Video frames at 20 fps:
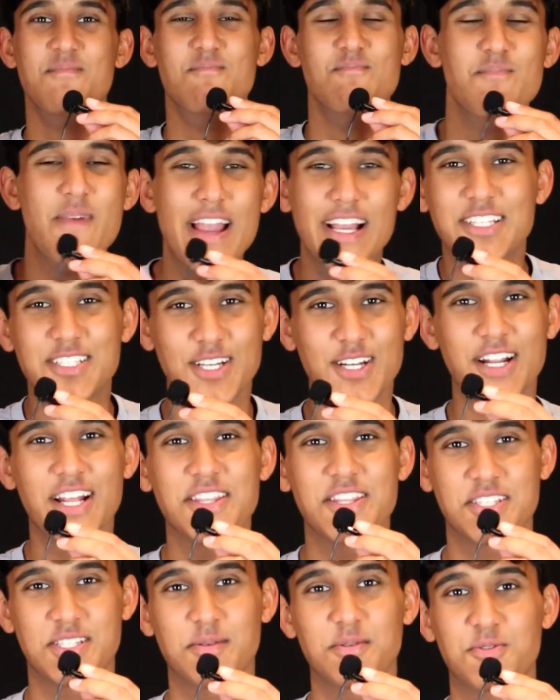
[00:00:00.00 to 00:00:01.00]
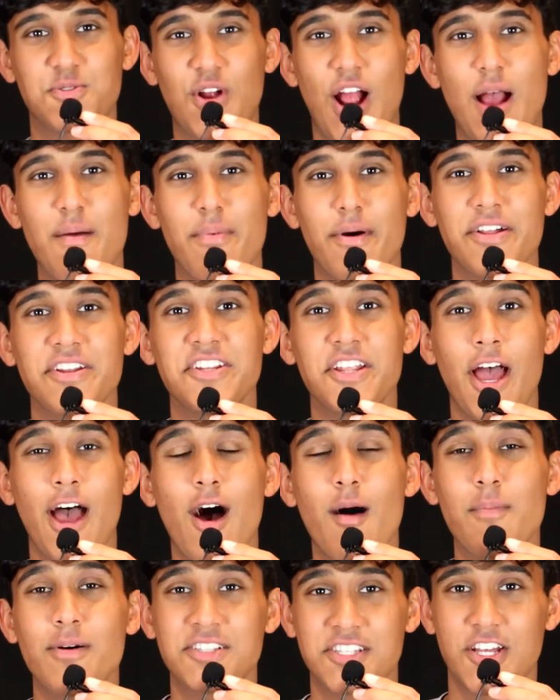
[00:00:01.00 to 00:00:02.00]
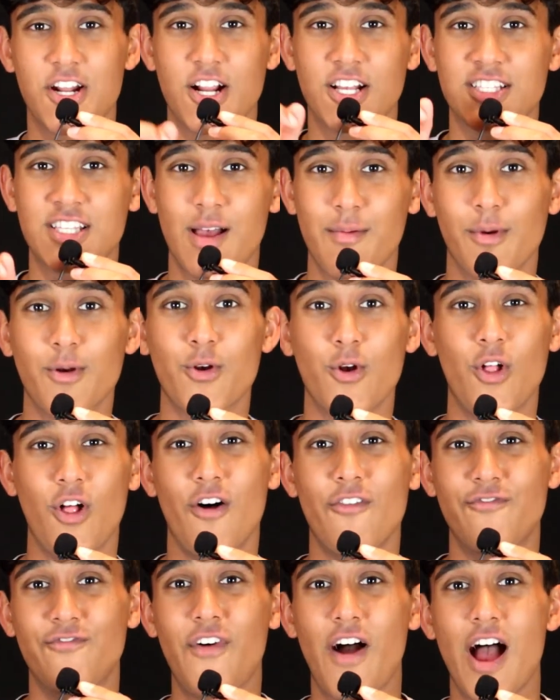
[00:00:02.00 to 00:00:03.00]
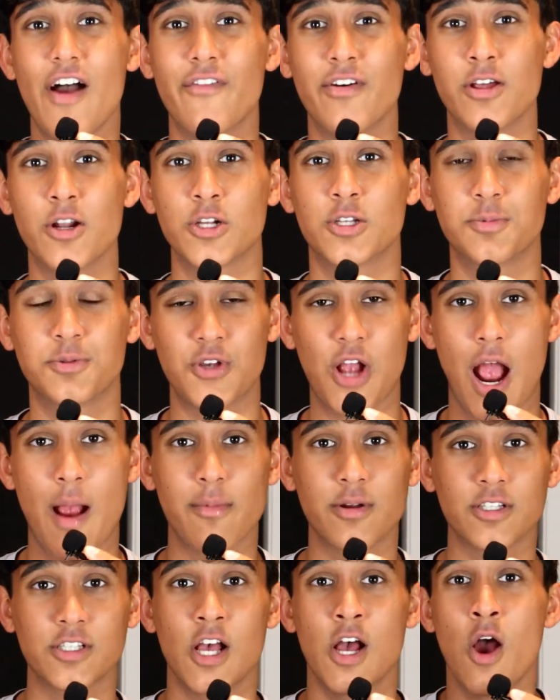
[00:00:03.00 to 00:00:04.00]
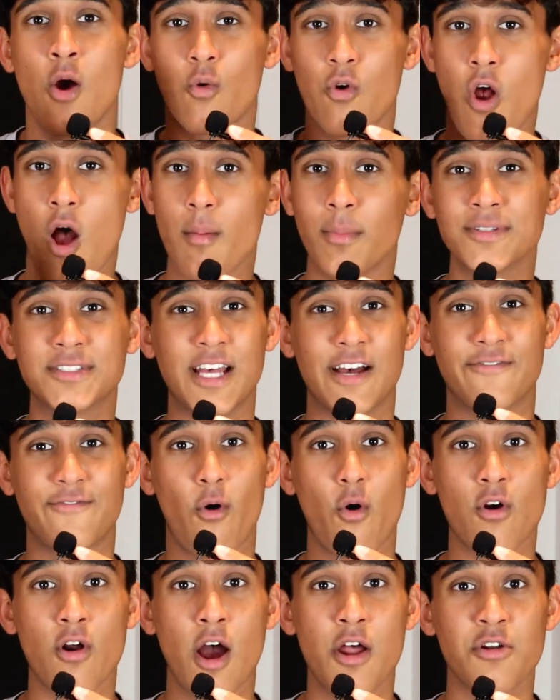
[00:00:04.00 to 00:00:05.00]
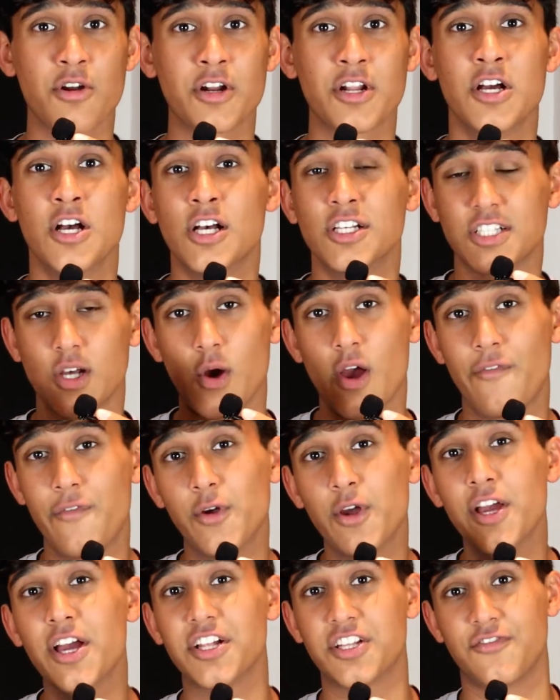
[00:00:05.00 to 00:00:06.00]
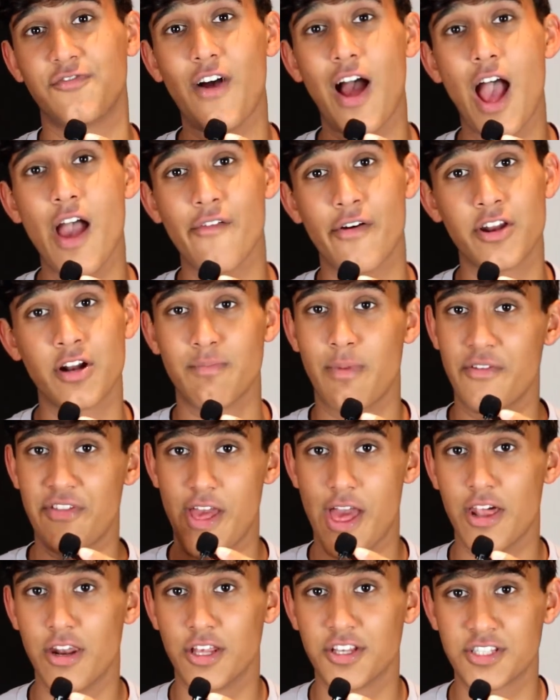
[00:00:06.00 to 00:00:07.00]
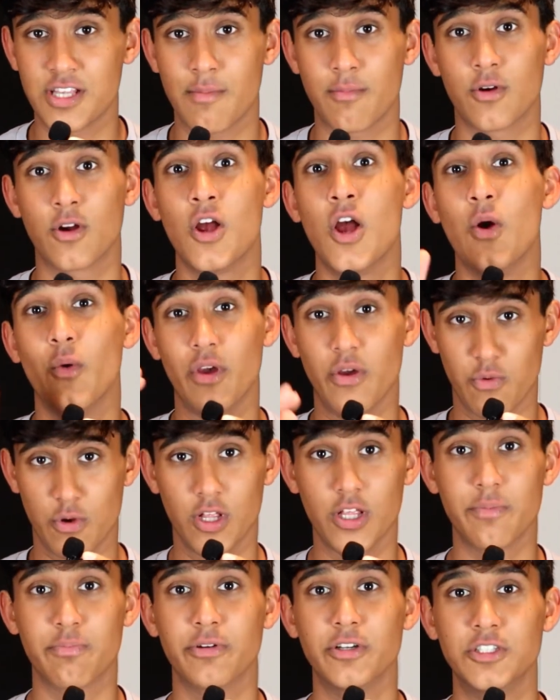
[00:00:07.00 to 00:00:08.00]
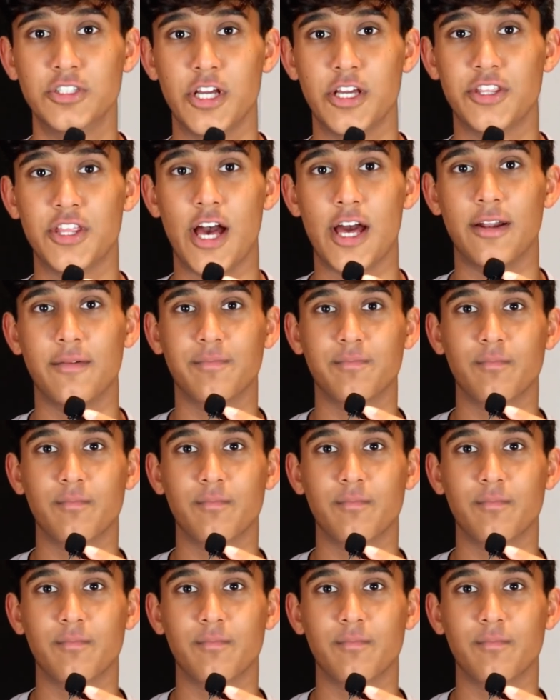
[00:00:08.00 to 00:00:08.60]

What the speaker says: Make sure to hit the subscribe button to help us hit our summer goal of 500 subscribers. We're almost at 400, so if you could get to 500 by the end of the summer, we'd really appreciate that.